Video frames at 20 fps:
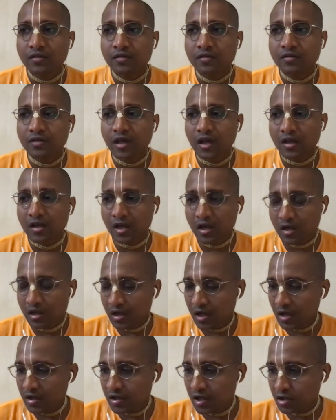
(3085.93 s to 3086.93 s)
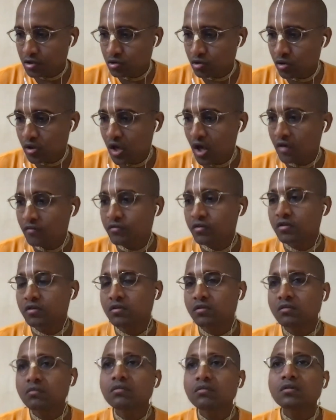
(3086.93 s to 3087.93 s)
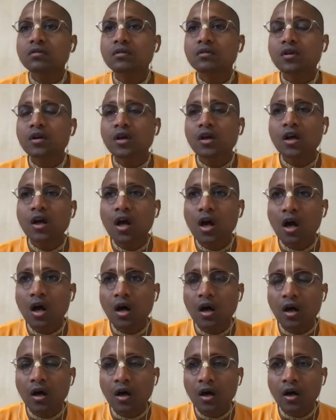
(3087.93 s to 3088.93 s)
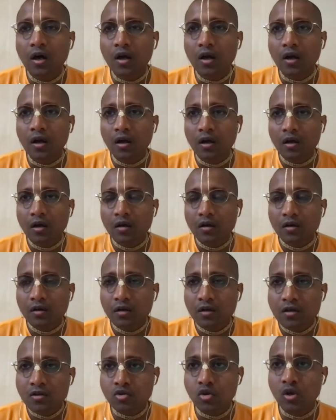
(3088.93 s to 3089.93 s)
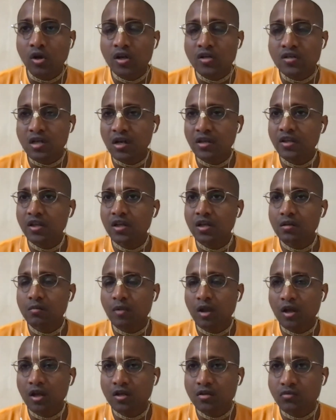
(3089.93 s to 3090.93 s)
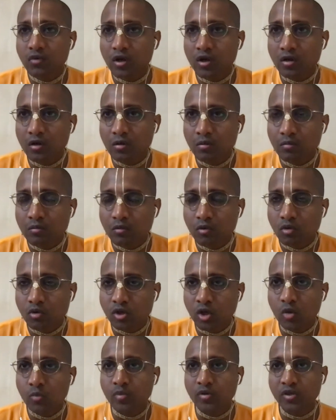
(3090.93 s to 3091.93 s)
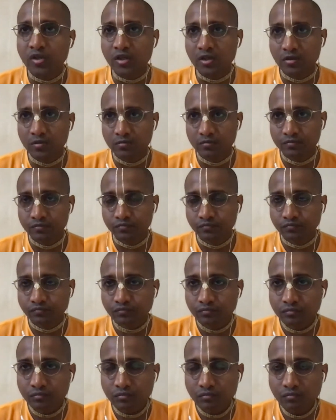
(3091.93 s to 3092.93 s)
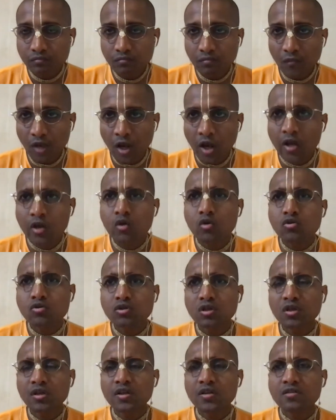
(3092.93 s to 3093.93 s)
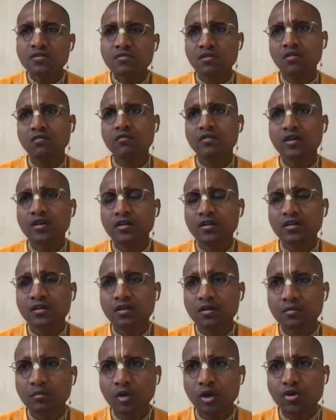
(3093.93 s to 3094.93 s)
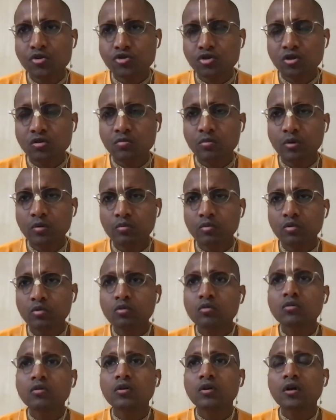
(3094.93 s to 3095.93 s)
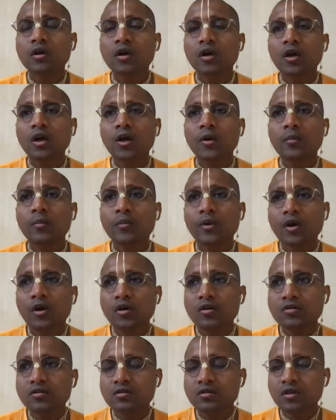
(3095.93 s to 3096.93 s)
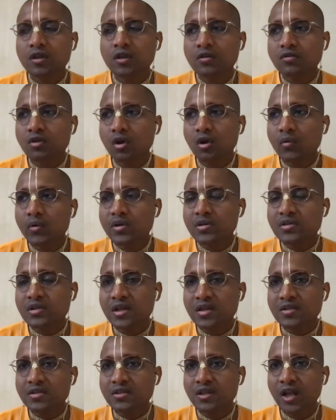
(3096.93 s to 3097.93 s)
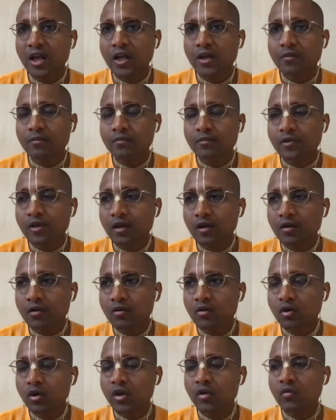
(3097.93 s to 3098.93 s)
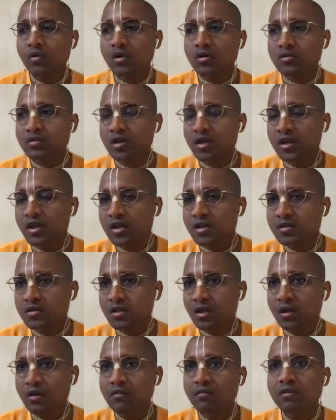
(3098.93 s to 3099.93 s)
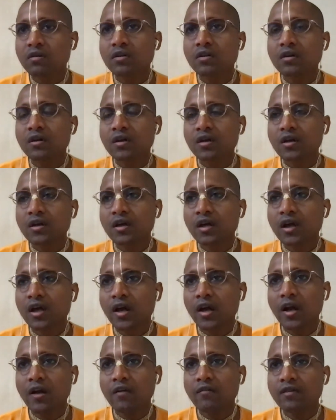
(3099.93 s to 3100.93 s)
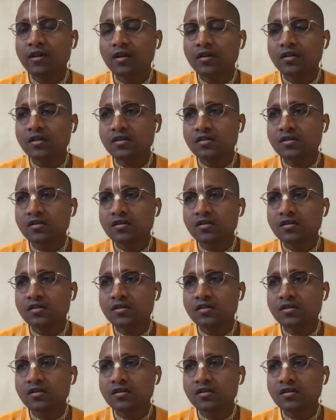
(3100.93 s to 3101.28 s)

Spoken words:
like just today afternoon, uh, His Holiness Radharan Maharaj went to Tirupati, and usually his servant Bharachand Prabhu, because there is always less time, the cooking was done, he served, and after